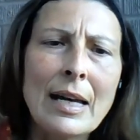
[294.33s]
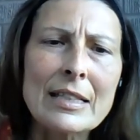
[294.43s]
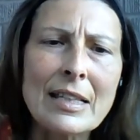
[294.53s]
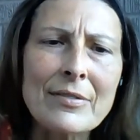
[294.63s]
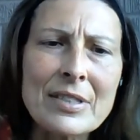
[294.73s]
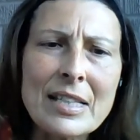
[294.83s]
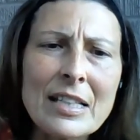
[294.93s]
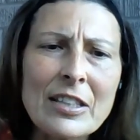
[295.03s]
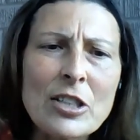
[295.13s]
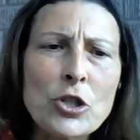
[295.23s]
as I've seen
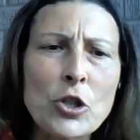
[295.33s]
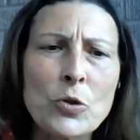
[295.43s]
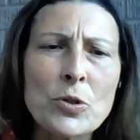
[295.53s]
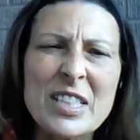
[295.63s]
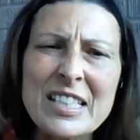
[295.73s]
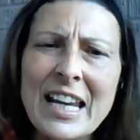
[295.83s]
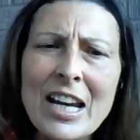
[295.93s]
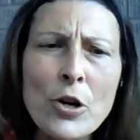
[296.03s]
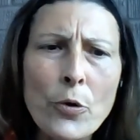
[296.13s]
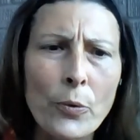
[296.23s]
in the news,
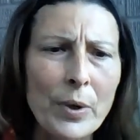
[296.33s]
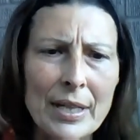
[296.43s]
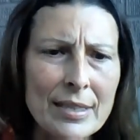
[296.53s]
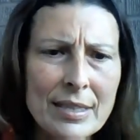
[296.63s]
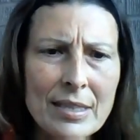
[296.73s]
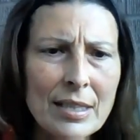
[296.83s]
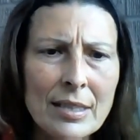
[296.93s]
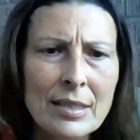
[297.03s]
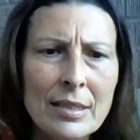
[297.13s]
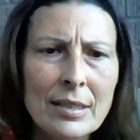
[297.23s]
terrorists,
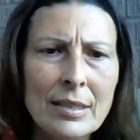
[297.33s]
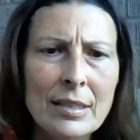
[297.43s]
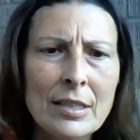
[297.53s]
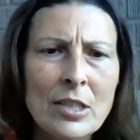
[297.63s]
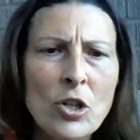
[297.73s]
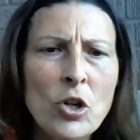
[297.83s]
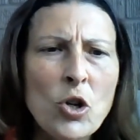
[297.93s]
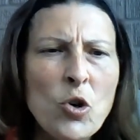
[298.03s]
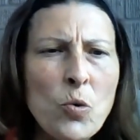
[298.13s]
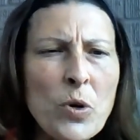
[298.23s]

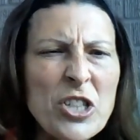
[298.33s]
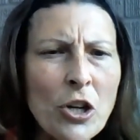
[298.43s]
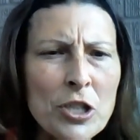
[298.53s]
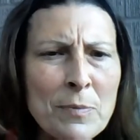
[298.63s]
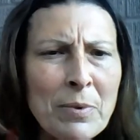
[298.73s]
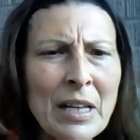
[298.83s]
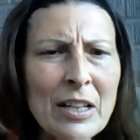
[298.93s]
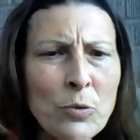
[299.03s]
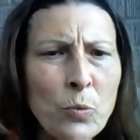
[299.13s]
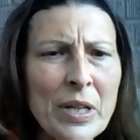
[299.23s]
which are
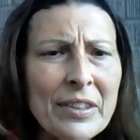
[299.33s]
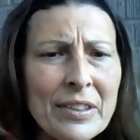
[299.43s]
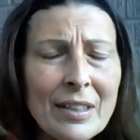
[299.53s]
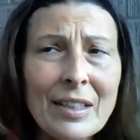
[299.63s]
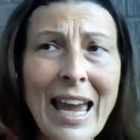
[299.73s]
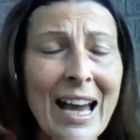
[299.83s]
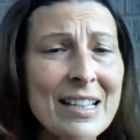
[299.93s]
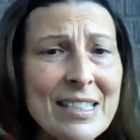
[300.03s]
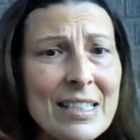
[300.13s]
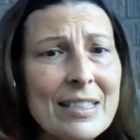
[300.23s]
with
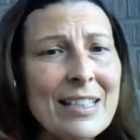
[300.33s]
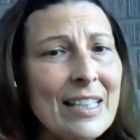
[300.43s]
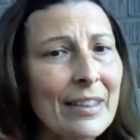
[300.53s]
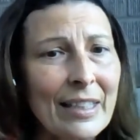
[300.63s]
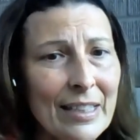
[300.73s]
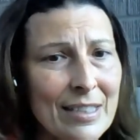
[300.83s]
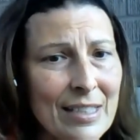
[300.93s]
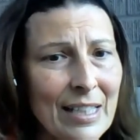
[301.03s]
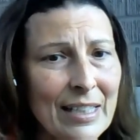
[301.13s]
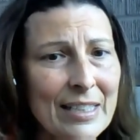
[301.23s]
acid in this
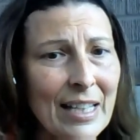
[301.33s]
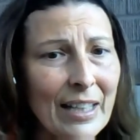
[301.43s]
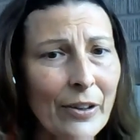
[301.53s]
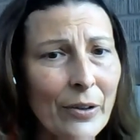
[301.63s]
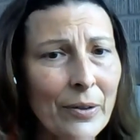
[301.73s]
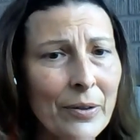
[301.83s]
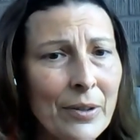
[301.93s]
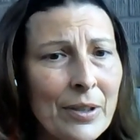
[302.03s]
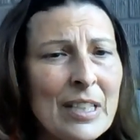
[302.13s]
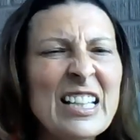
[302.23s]
container,
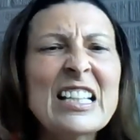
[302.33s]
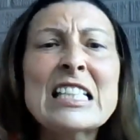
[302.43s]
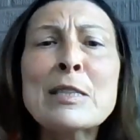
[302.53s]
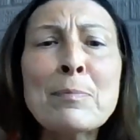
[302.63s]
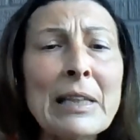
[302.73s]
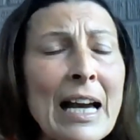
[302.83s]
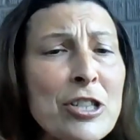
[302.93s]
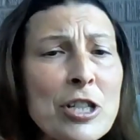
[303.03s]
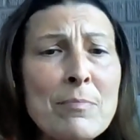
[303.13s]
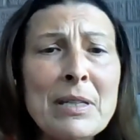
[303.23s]

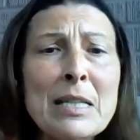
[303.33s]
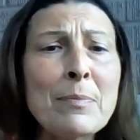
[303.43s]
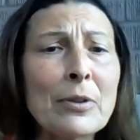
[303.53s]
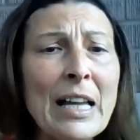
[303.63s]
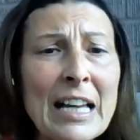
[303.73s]
splashing people